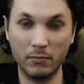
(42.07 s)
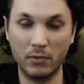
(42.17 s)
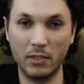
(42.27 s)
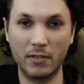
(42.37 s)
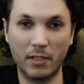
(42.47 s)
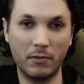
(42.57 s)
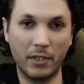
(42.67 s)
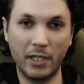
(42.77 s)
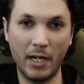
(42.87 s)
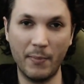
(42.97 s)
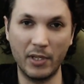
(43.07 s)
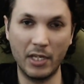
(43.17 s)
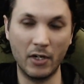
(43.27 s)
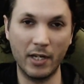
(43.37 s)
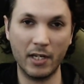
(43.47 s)
just like looking it up on the
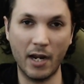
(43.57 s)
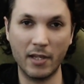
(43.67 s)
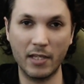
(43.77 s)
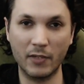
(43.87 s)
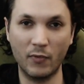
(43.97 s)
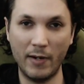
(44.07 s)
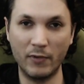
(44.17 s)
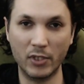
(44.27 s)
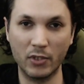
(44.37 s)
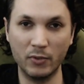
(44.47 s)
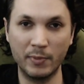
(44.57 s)
internet kind of takes forever too,